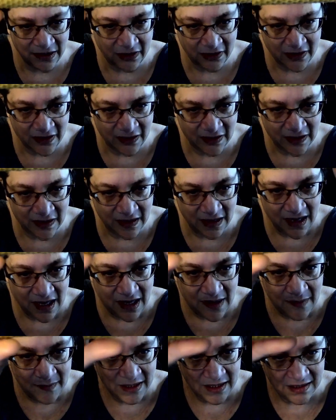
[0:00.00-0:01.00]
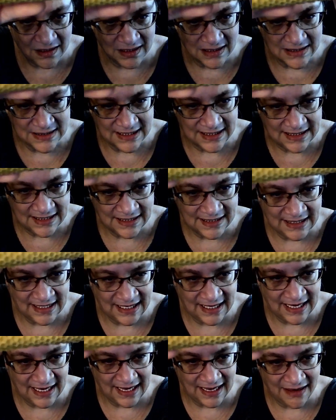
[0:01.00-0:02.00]
darker, but it looks like that
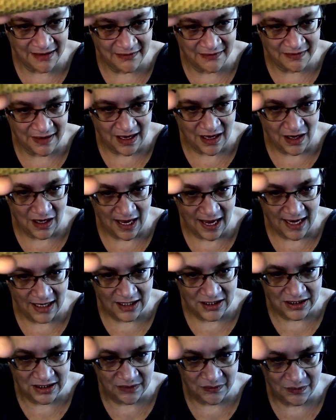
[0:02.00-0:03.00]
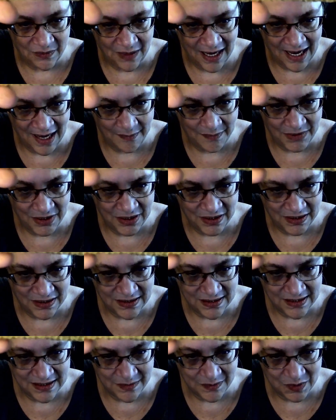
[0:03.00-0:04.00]
they have actually wrapped
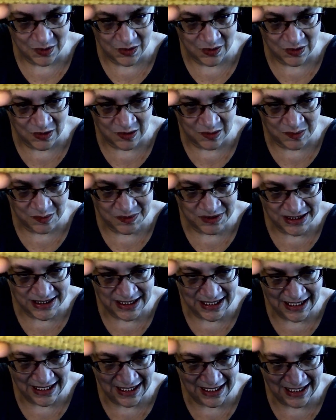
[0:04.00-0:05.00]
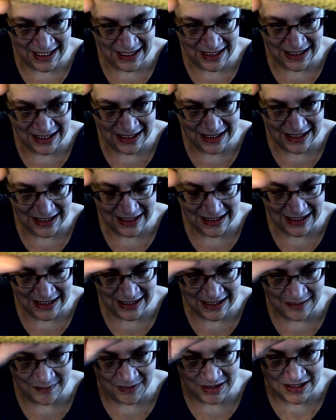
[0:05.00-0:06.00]
some herbs in
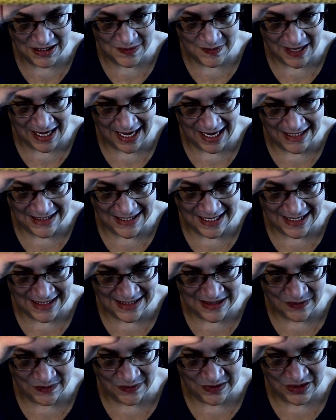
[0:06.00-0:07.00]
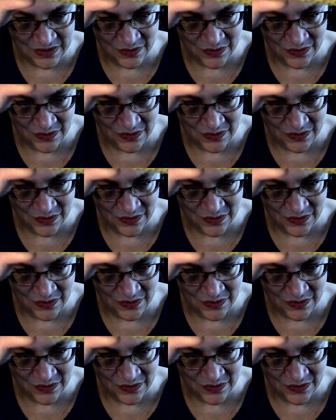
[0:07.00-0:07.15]
the beeswax as it was